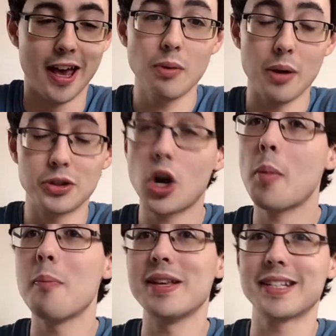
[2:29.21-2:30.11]
Well, it was a
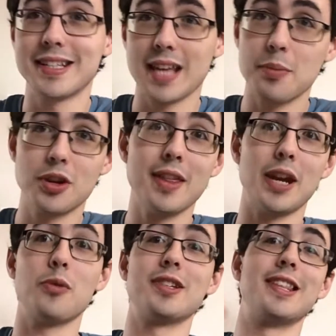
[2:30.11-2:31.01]
common misconception that
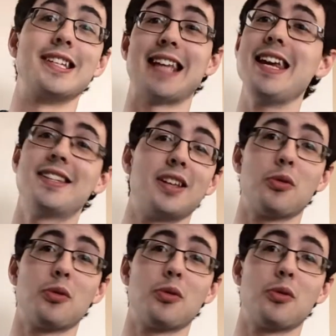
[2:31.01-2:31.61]
it was the date.